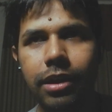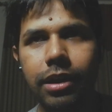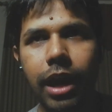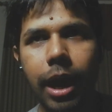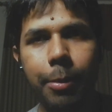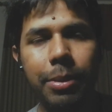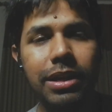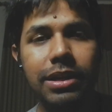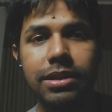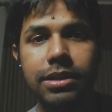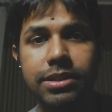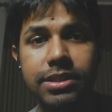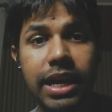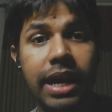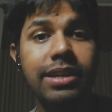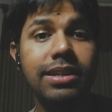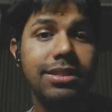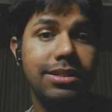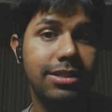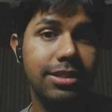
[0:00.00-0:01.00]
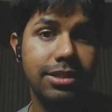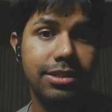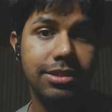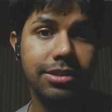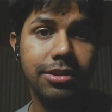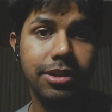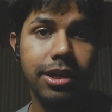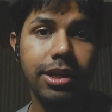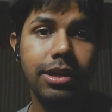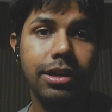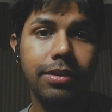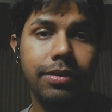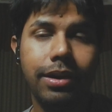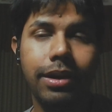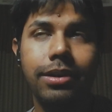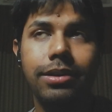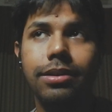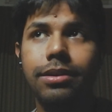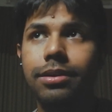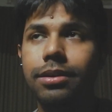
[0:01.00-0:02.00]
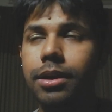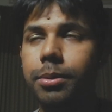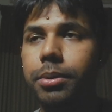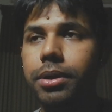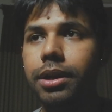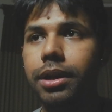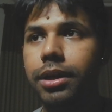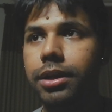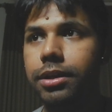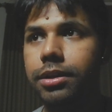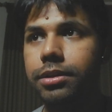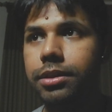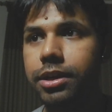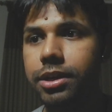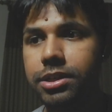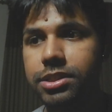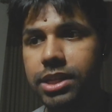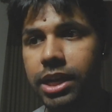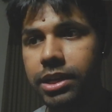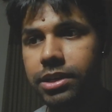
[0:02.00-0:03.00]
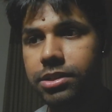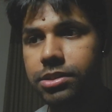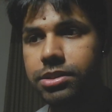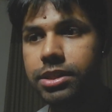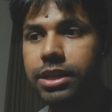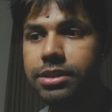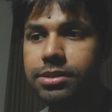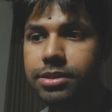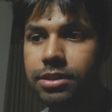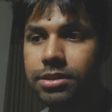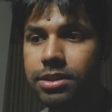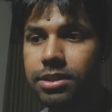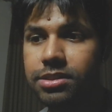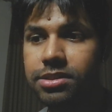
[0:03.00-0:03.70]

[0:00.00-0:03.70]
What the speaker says: I mean, scientists disagree, right? I mean, like, there are scientists that say the